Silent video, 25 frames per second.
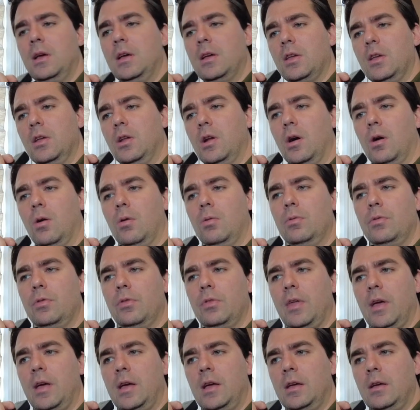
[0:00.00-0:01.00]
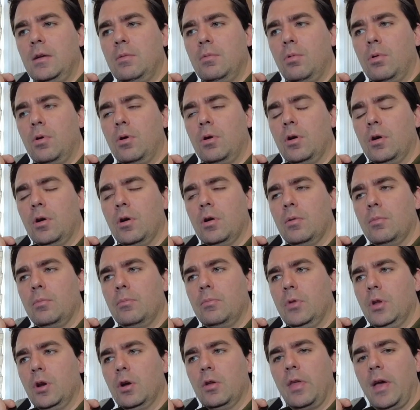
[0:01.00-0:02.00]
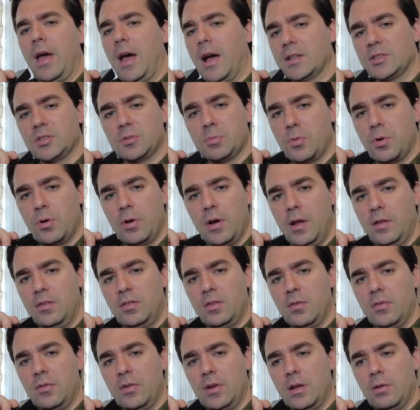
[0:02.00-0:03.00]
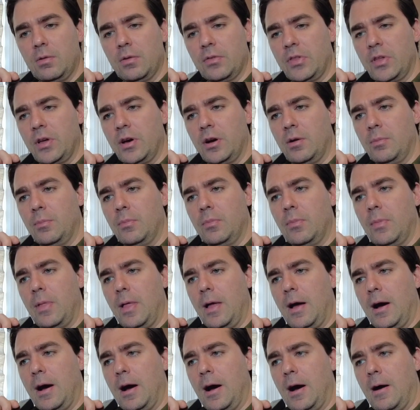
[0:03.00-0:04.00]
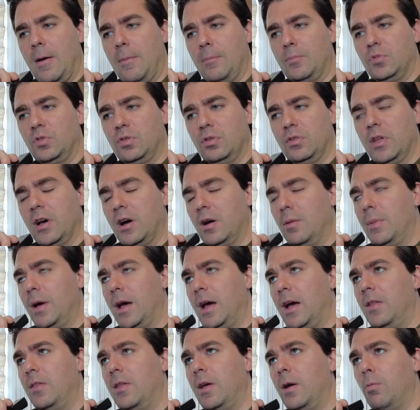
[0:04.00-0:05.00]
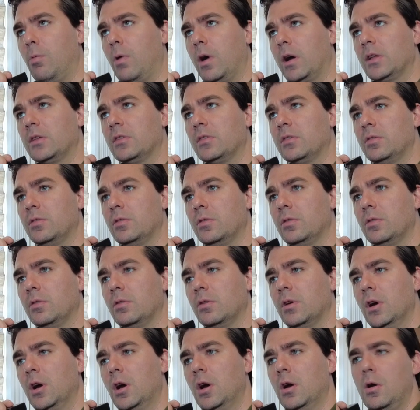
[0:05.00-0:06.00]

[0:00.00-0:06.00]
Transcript: you know they were you know they had some creativity with them um, to them and they wanted to